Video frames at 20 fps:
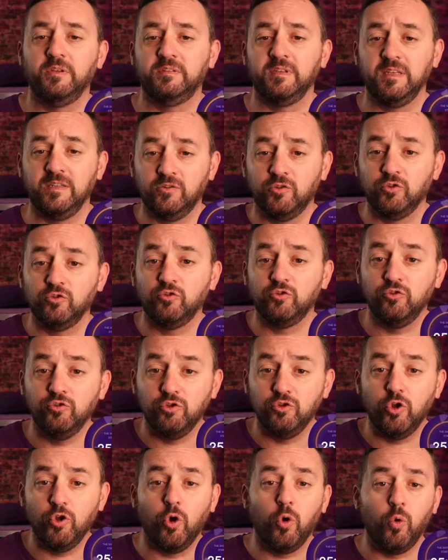It does
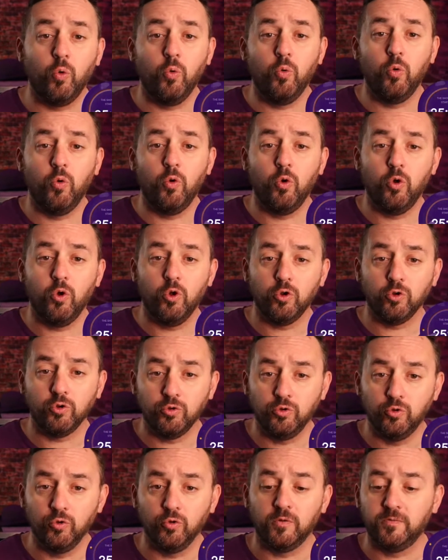no
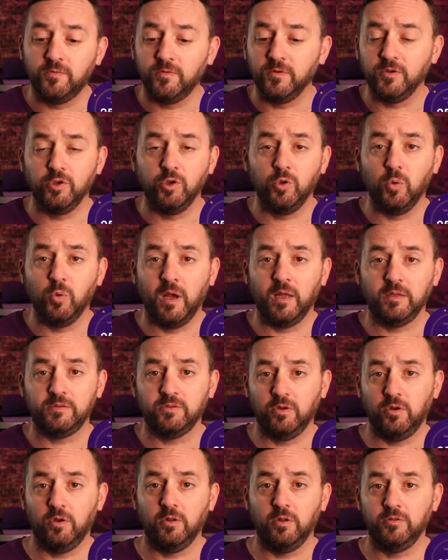good for you at
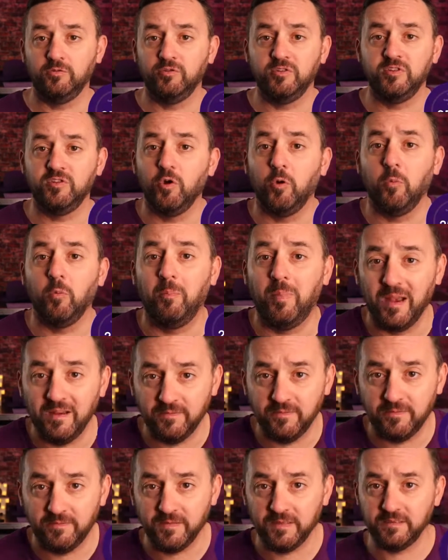all. There is no
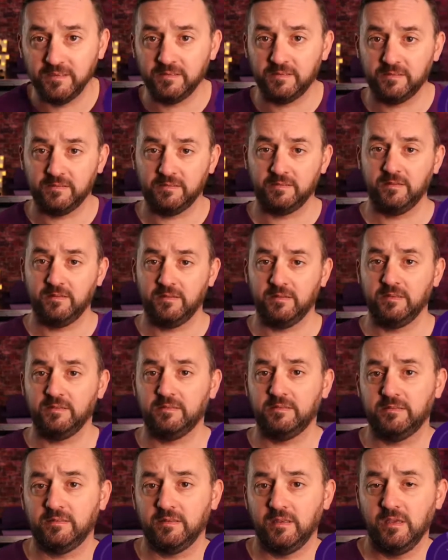benefits to
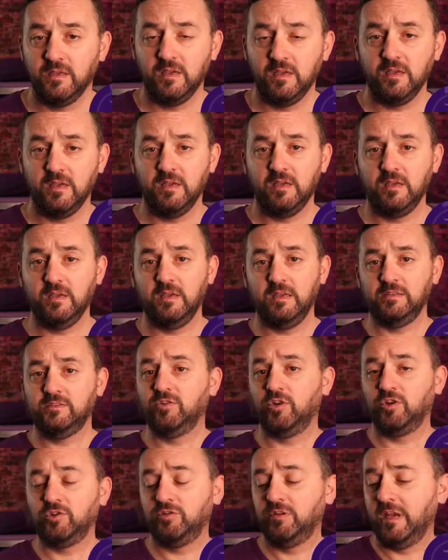this. It's not
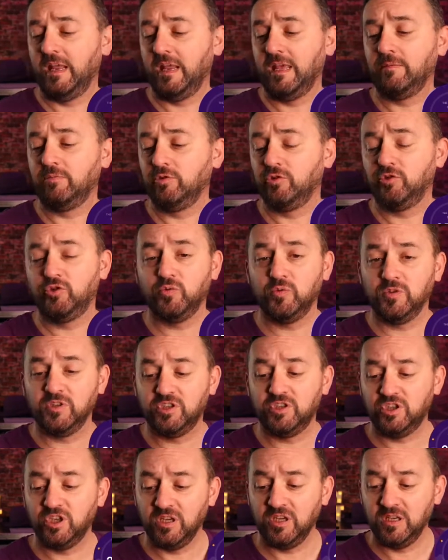going to enable you to
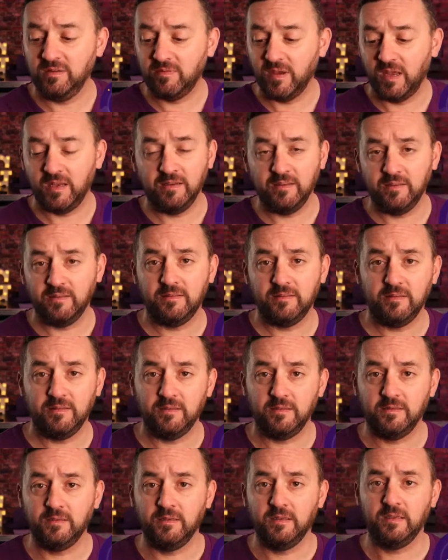achieve anything.
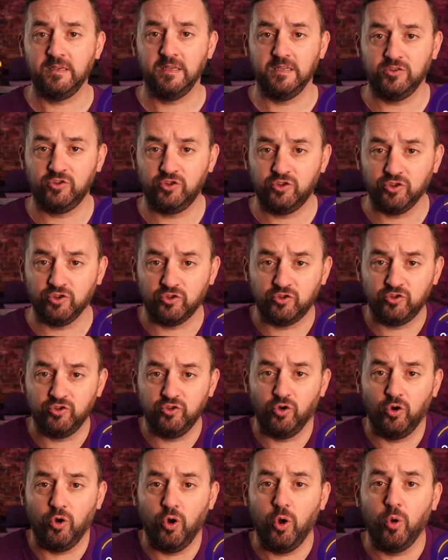It's just
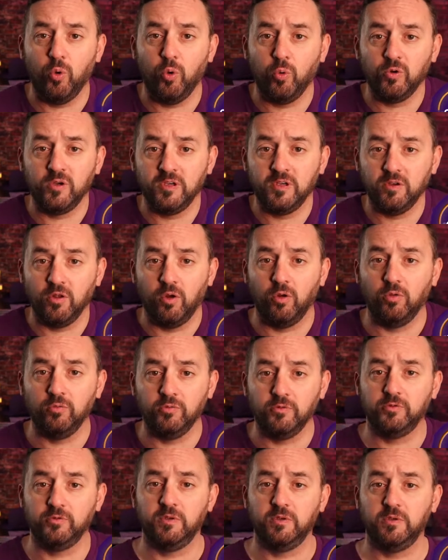you're holding on
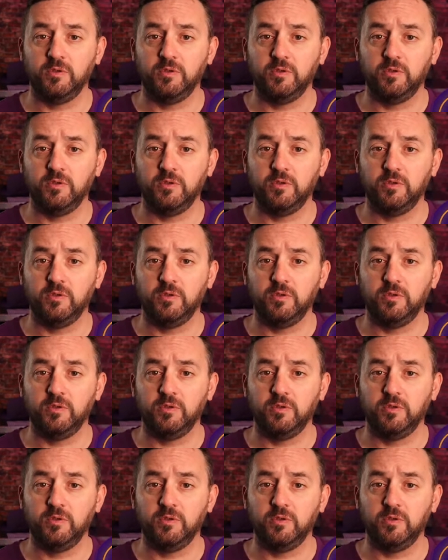to it.